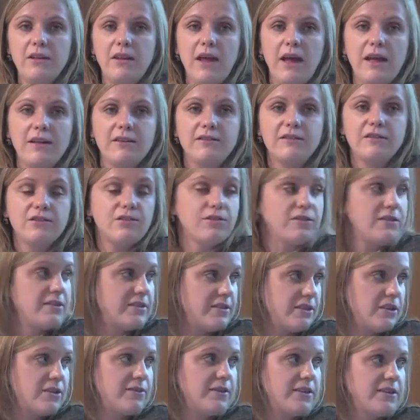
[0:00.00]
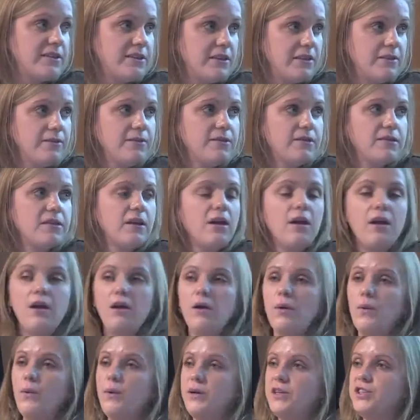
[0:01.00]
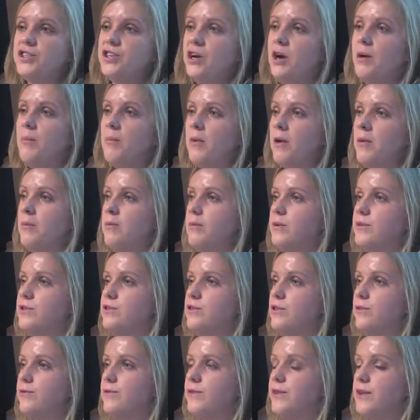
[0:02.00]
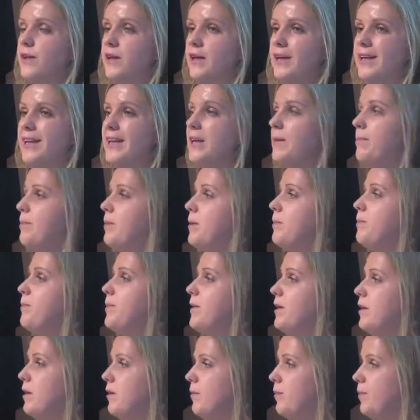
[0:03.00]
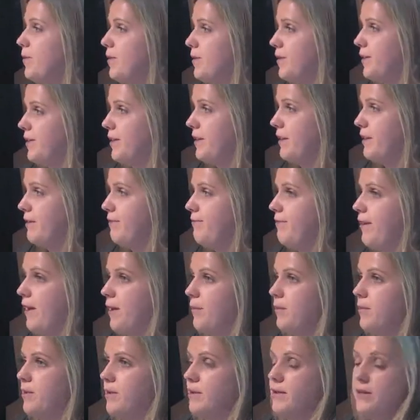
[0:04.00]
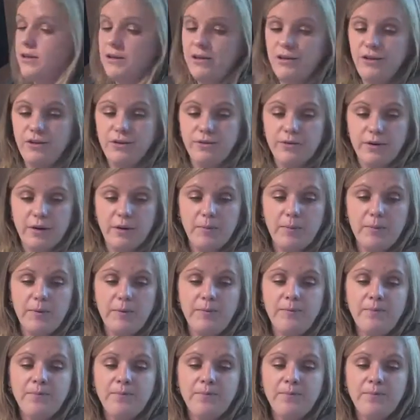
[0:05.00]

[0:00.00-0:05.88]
that's Conservatives, which are members of the EPP political family in Europe.